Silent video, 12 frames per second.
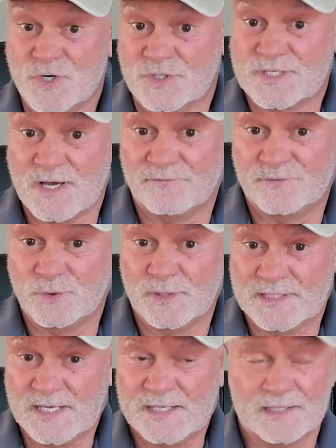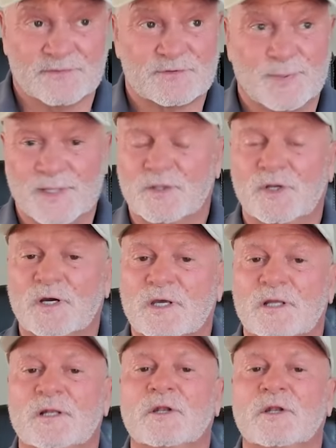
yourself doing deadlifts but look